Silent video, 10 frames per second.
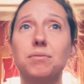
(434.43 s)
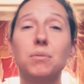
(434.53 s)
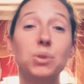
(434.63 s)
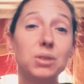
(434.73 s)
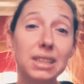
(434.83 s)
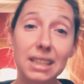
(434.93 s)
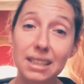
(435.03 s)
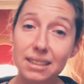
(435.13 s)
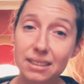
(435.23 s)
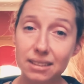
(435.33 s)

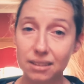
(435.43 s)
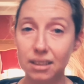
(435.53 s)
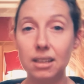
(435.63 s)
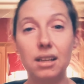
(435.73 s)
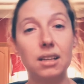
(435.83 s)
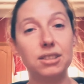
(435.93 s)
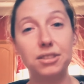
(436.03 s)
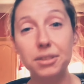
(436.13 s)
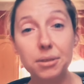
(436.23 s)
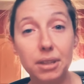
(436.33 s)
boutiques,
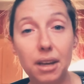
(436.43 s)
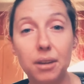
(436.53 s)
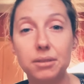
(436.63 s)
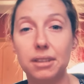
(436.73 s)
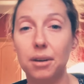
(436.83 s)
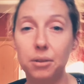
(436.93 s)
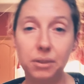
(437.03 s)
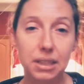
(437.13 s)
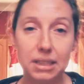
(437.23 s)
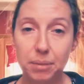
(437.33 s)
studios that
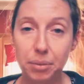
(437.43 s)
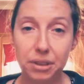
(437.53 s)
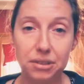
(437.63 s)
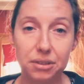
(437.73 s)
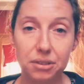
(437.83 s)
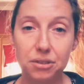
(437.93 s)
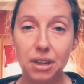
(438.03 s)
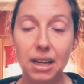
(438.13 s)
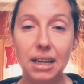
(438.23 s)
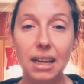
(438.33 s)
only did personal
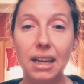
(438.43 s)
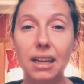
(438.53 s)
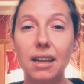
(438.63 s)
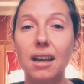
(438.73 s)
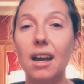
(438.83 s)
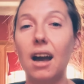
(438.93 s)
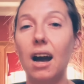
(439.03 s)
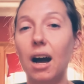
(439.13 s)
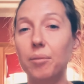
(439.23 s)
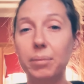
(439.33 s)
training,
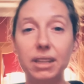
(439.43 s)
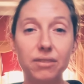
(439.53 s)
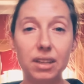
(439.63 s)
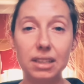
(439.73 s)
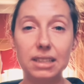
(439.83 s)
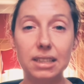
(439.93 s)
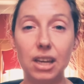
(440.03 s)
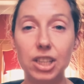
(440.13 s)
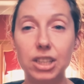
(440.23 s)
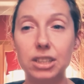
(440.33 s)
big fitness
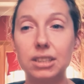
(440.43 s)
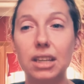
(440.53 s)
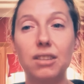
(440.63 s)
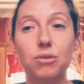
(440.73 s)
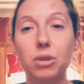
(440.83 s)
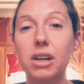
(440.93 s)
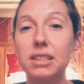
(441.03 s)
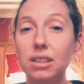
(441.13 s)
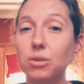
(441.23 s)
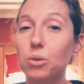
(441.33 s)
centers. I've
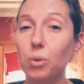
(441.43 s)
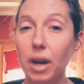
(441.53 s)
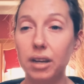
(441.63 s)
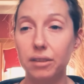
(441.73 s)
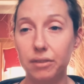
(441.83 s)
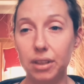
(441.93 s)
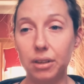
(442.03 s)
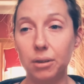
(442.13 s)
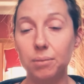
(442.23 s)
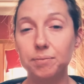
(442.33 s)
worked in quite a
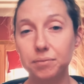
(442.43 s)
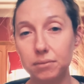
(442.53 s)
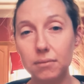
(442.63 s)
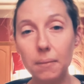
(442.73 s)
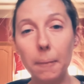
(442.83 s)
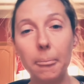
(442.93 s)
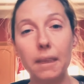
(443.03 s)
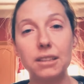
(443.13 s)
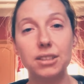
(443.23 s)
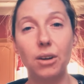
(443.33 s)
few.
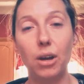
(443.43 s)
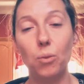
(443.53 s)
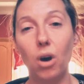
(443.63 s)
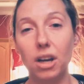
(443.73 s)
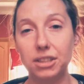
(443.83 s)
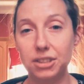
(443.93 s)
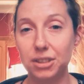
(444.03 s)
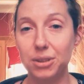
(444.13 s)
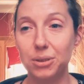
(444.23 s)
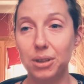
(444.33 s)
So I want
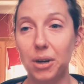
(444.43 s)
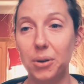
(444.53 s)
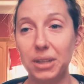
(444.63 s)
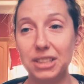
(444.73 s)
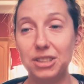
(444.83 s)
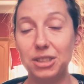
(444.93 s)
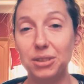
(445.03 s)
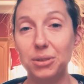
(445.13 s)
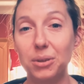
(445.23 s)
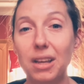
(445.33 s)
to go
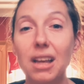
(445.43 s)
into,